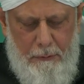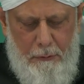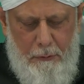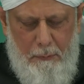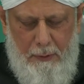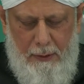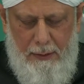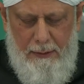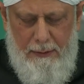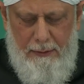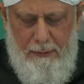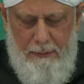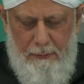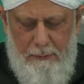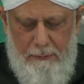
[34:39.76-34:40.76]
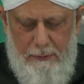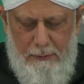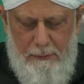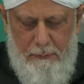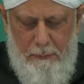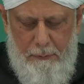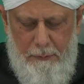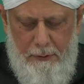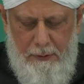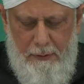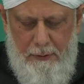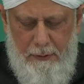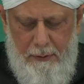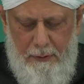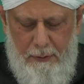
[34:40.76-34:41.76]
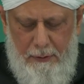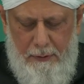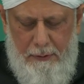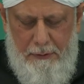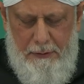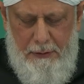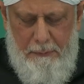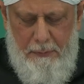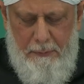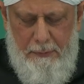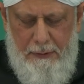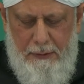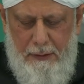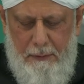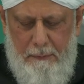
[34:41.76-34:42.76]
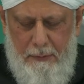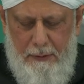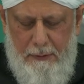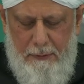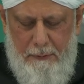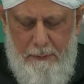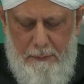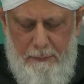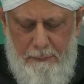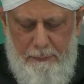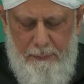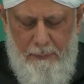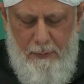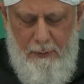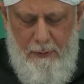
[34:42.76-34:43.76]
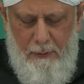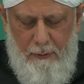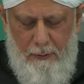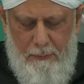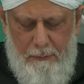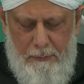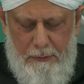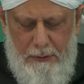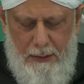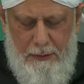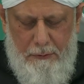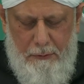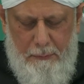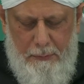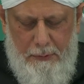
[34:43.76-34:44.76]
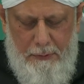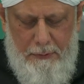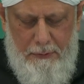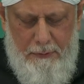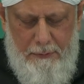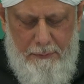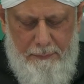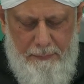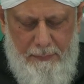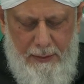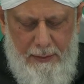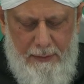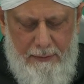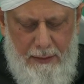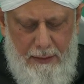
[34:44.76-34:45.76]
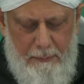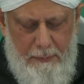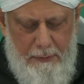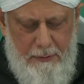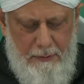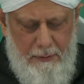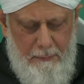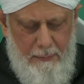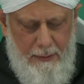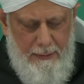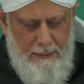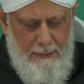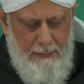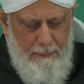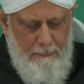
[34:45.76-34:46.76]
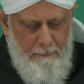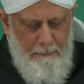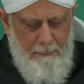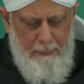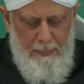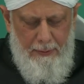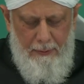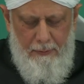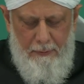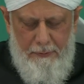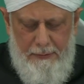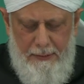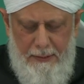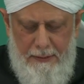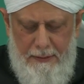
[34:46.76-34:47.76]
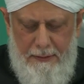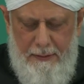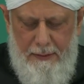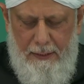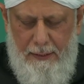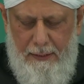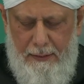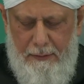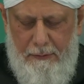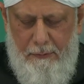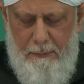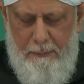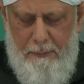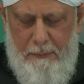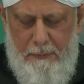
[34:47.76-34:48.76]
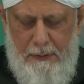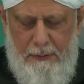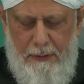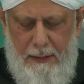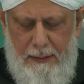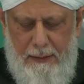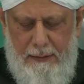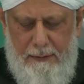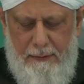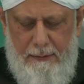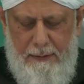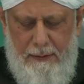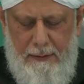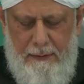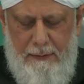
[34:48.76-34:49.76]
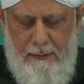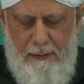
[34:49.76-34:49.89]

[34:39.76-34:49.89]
and would manifest 400 years after a period of 1000 years. This is the metaphor used by God Almighty when He mentions the night of Badr.